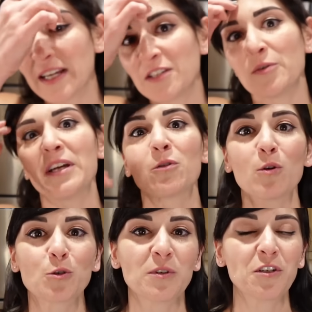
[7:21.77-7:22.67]
like doing
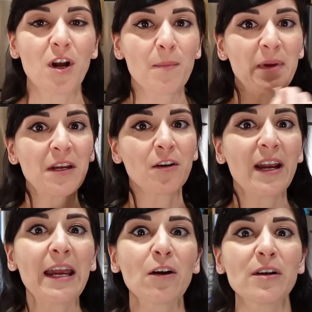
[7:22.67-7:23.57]
grocery shopping or
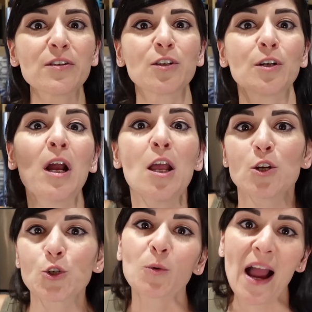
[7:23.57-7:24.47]
errands or
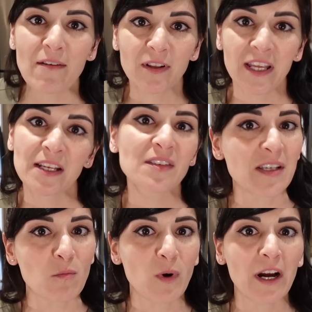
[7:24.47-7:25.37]
traveling
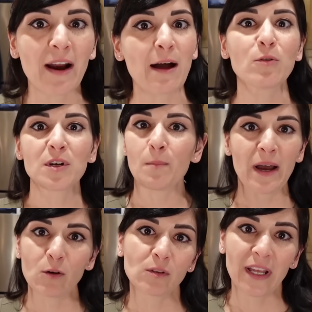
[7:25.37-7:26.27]
somewhere out and
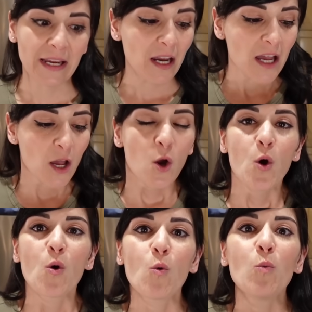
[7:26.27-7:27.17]
about, like
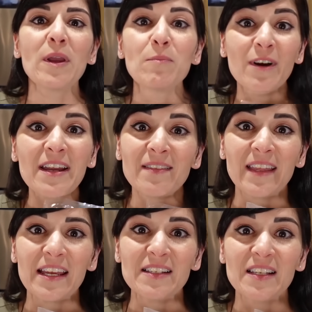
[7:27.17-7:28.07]
we bring
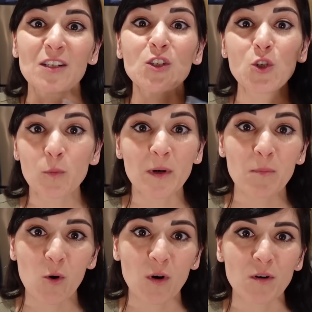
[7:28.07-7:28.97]
these. Super
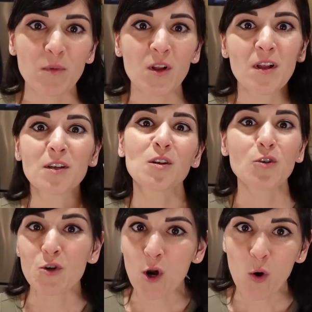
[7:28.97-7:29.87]
portable,
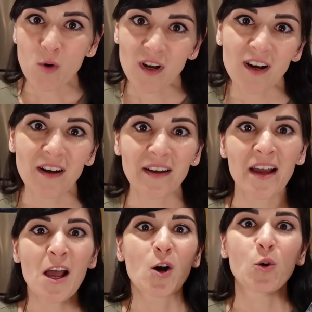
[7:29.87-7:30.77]
no cook,
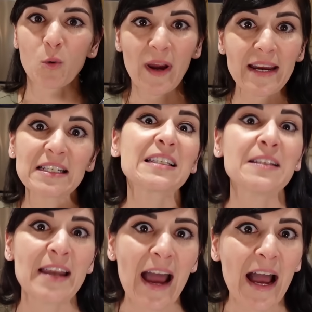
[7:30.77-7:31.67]
great
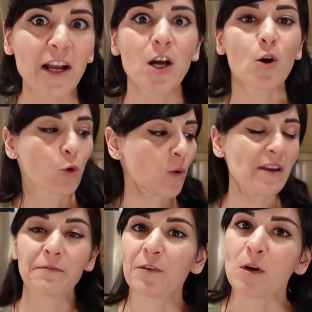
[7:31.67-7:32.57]
snack,
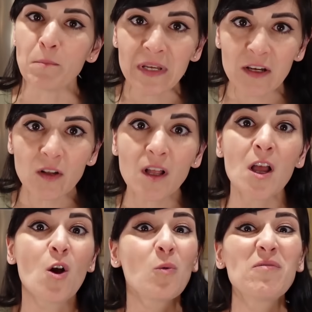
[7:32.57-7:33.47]
great for a meal.
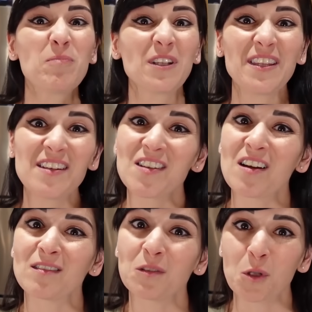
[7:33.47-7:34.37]
We've put these
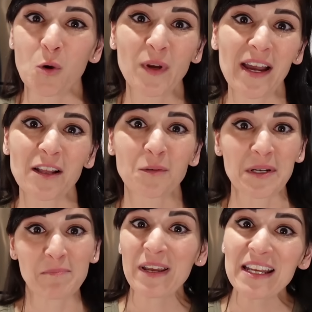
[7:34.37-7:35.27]
on low
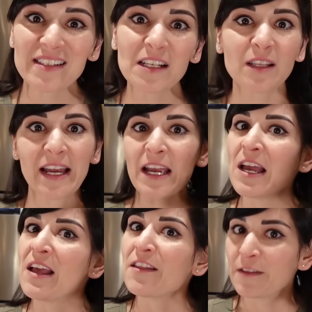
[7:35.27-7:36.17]
calorie pizza, like
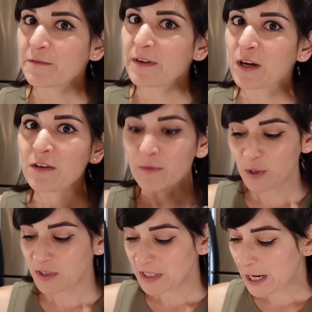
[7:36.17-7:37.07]
they're very
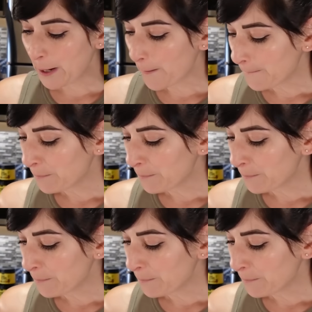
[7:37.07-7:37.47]
versatile.